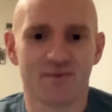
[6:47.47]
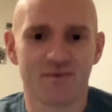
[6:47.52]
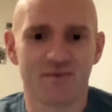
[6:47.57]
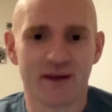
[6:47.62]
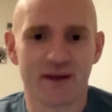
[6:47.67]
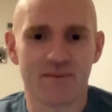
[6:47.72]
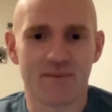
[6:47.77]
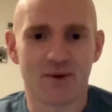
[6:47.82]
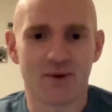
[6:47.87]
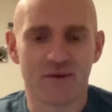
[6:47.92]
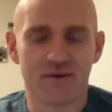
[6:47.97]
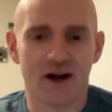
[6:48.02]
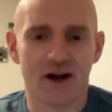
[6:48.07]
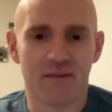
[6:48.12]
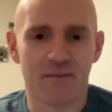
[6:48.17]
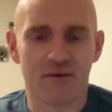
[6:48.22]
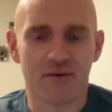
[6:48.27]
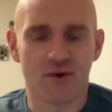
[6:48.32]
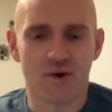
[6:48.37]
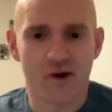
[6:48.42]
people who've
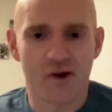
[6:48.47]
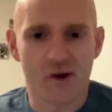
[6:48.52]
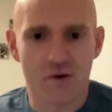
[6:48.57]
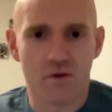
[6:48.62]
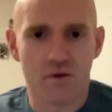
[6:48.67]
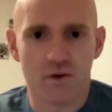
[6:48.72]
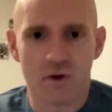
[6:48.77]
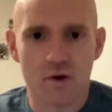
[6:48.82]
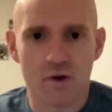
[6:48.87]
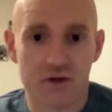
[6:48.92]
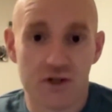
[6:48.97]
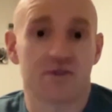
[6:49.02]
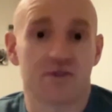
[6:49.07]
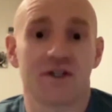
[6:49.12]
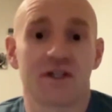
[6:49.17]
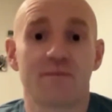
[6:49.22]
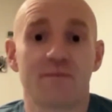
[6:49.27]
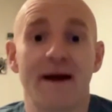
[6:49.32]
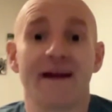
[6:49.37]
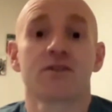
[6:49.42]
gone before who just
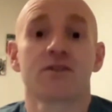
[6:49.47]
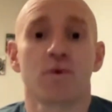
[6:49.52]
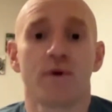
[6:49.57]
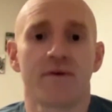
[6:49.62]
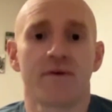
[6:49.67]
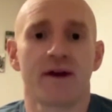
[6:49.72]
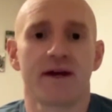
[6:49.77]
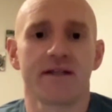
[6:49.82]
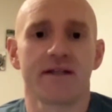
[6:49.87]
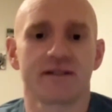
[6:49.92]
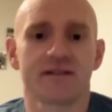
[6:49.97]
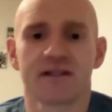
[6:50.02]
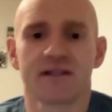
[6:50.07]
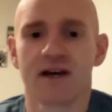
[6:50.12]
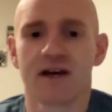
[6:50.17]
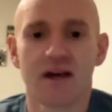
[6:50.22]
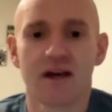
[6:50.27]
expect to win races.